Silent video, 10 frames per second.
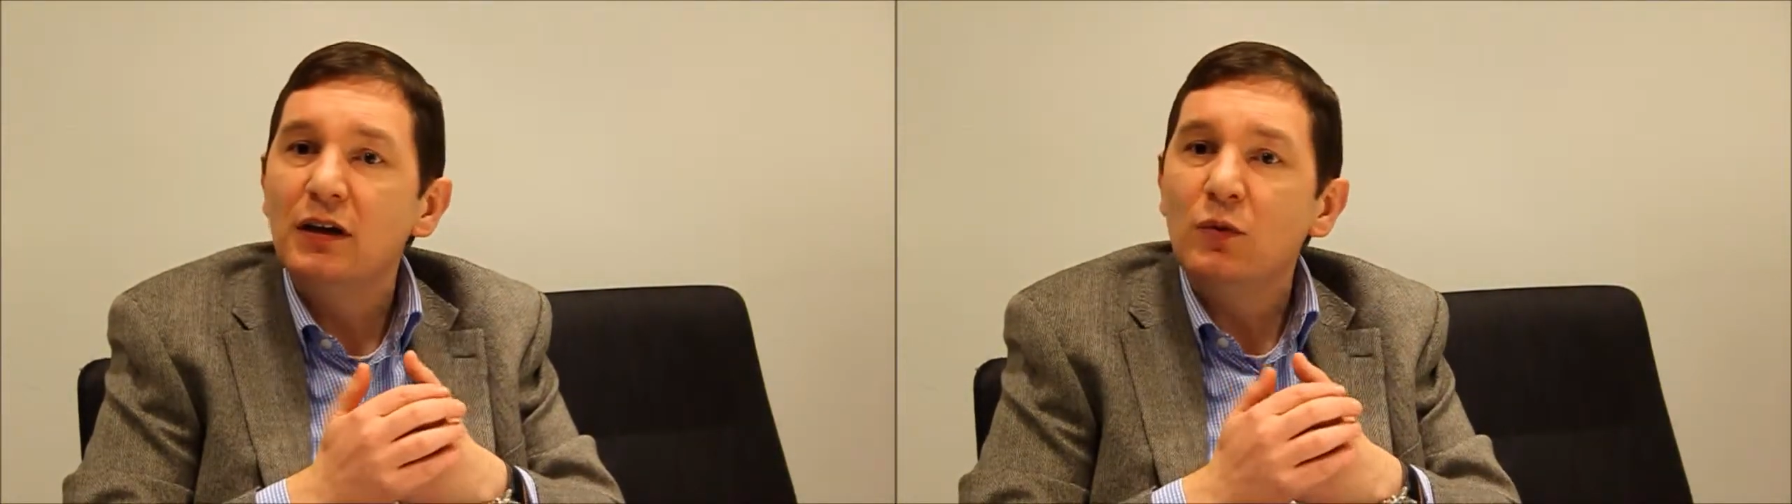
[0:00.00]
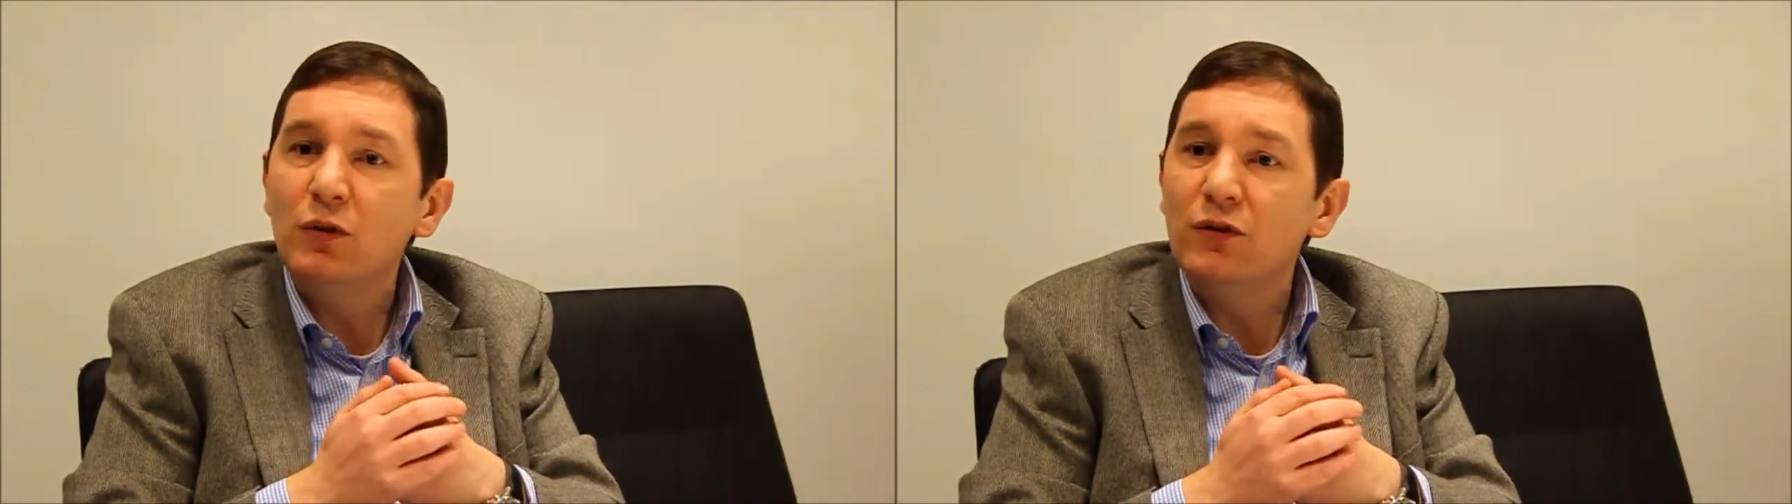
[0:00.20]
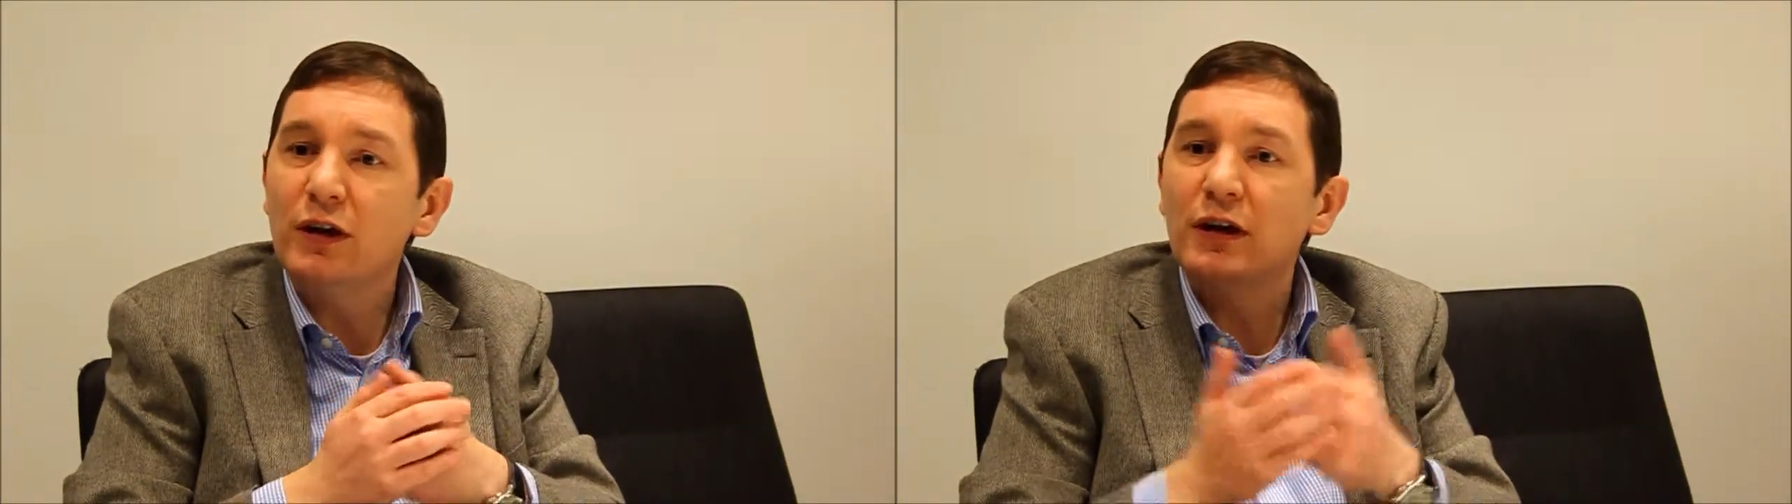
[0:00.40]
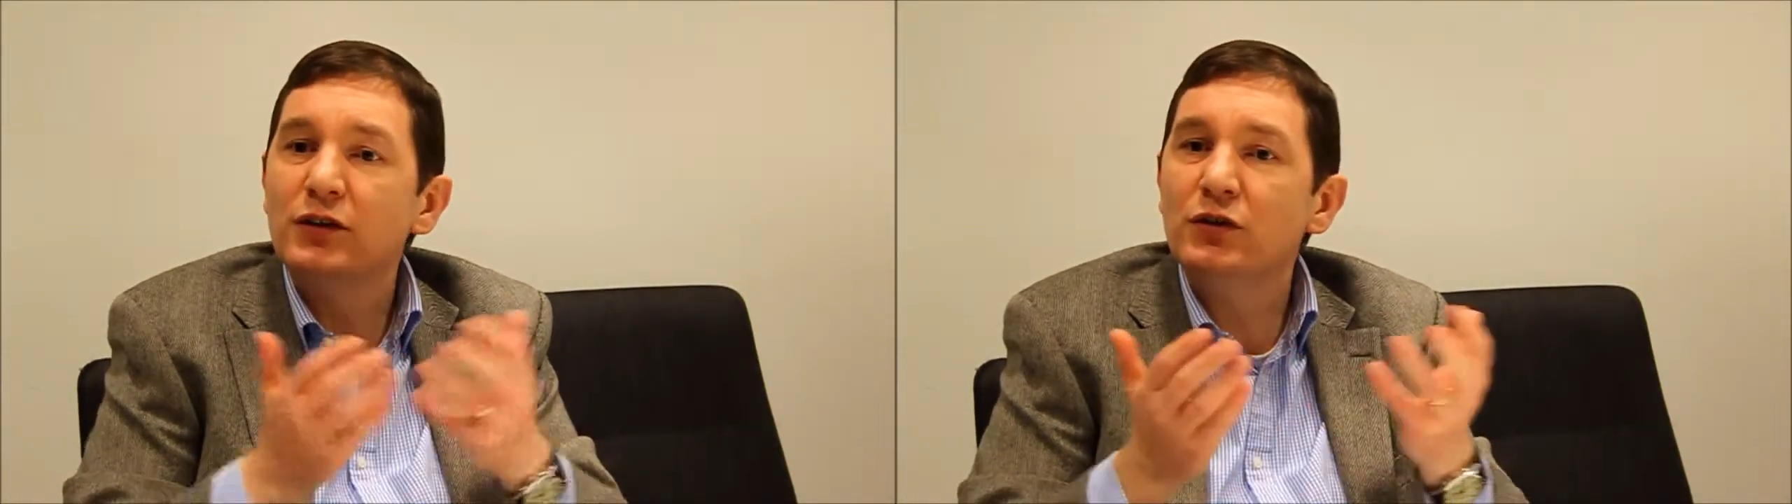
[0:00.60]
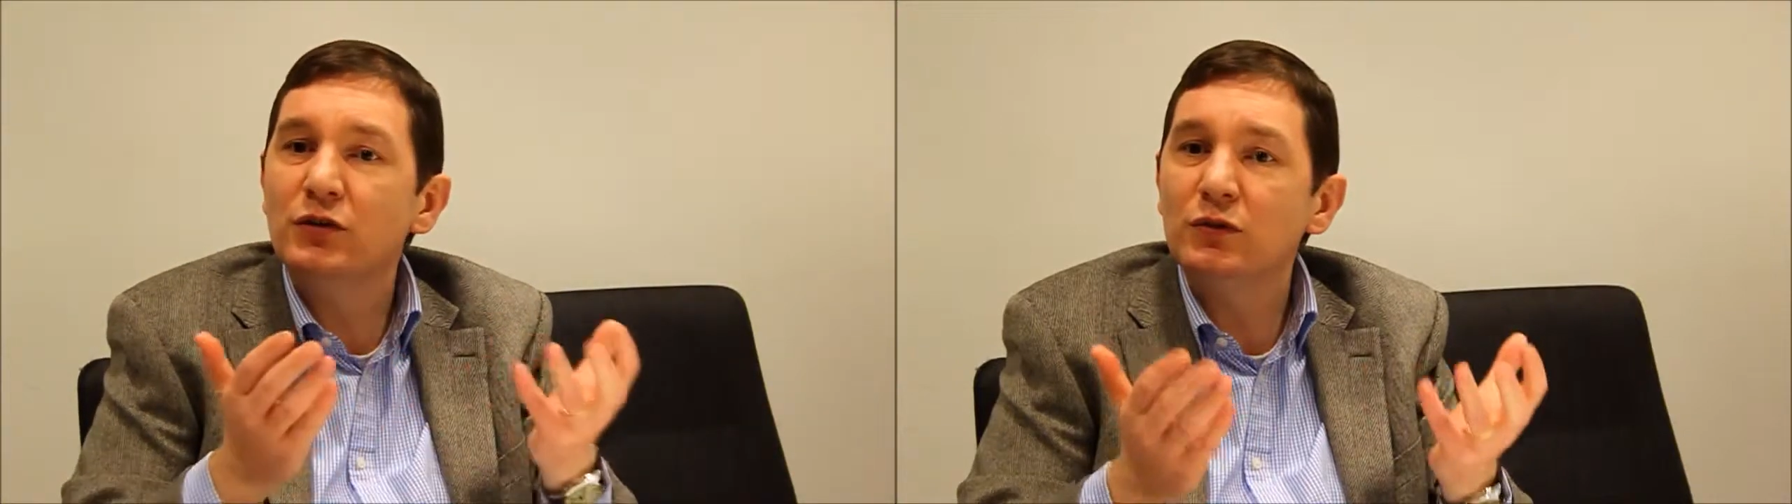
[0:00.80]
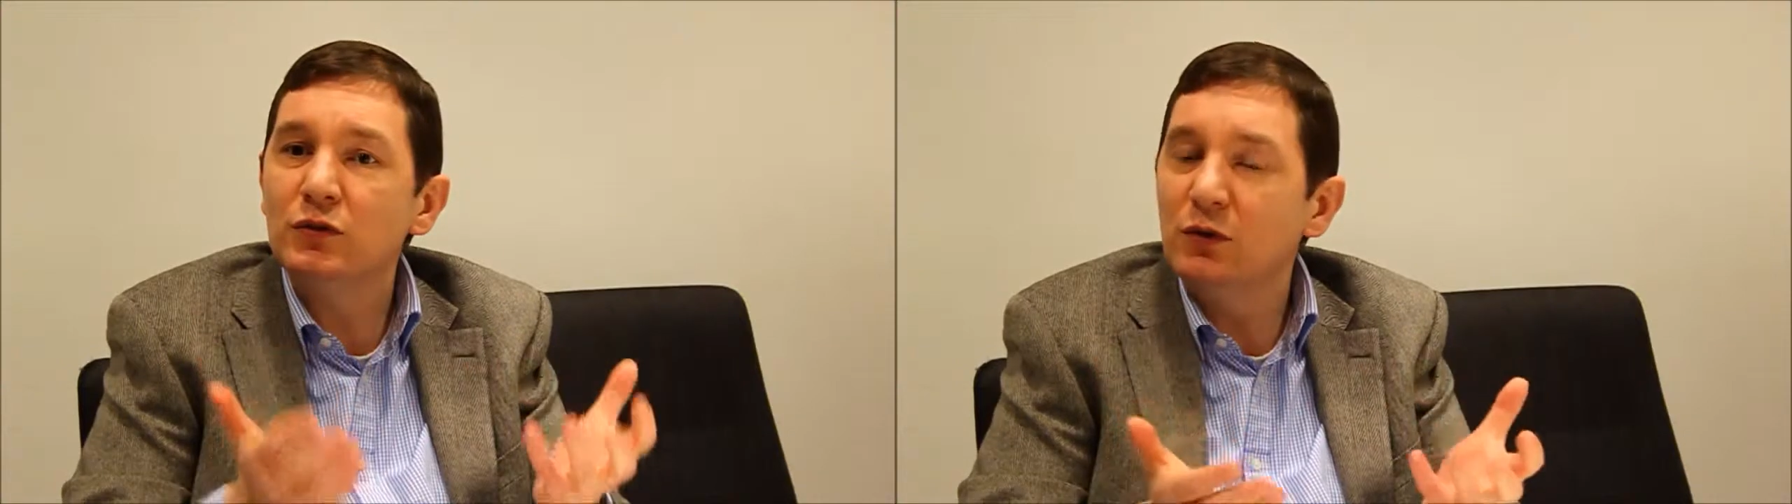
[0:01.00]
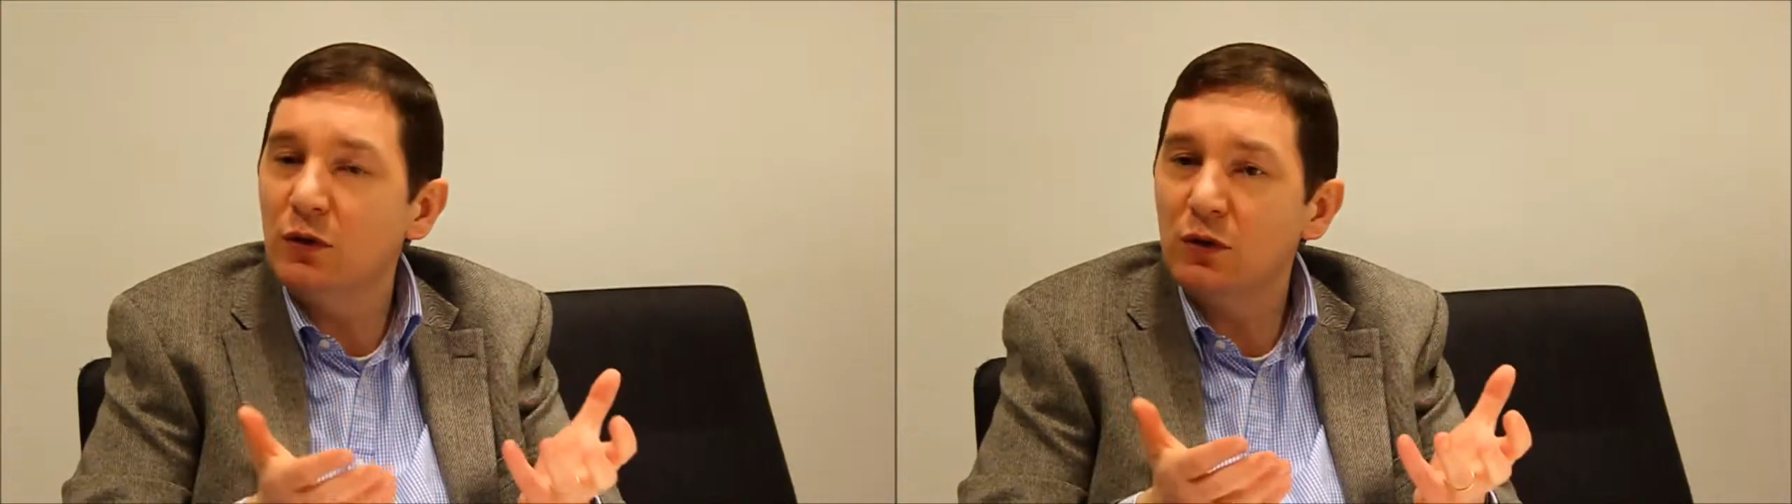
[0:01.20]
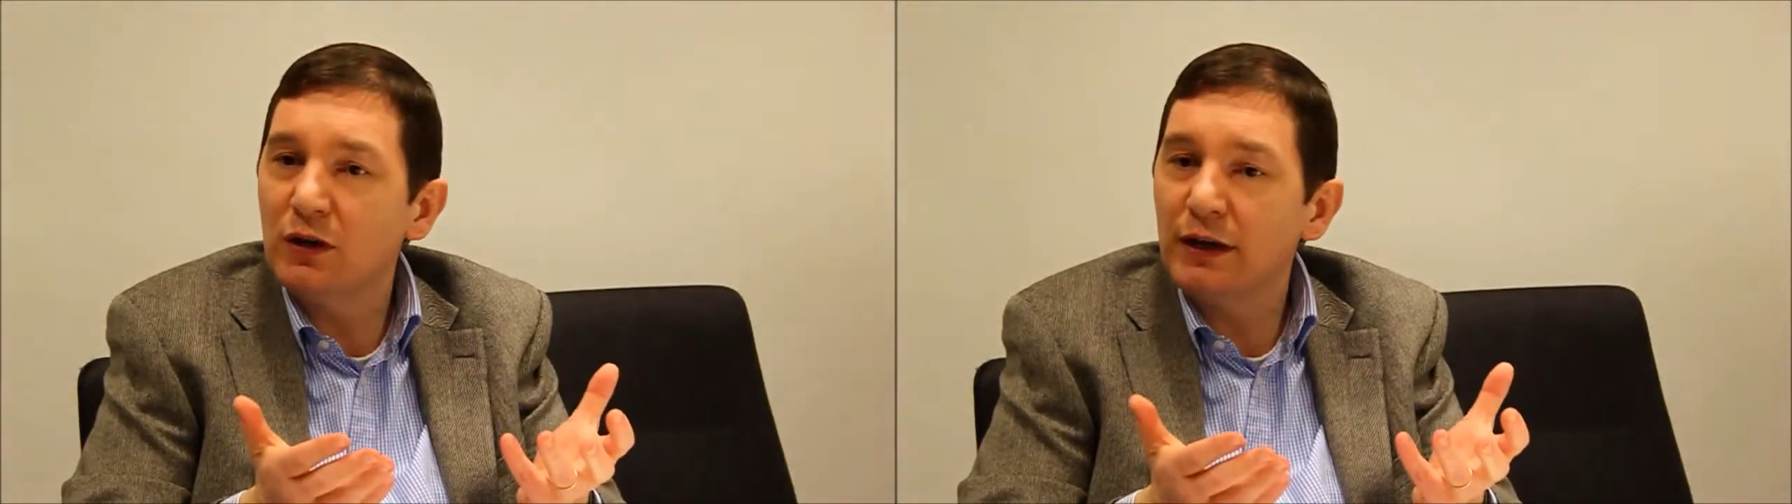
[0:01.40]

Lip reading: with regard to local